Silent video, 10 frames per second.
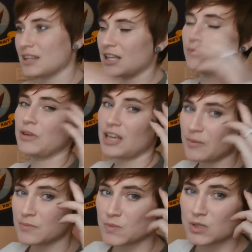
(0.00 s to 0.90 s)
then it
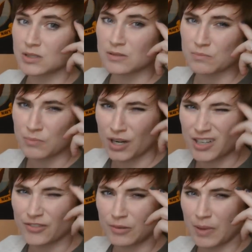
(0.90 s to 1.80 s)
becomes part
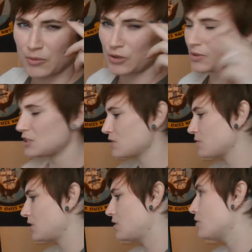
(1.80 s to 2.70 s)
of our memory, which is
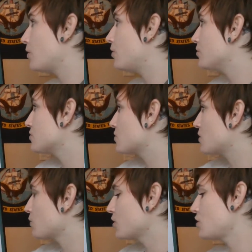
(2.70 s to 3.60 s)
really the goal. So
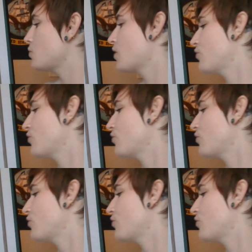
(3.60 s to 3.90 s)
then we're going to do our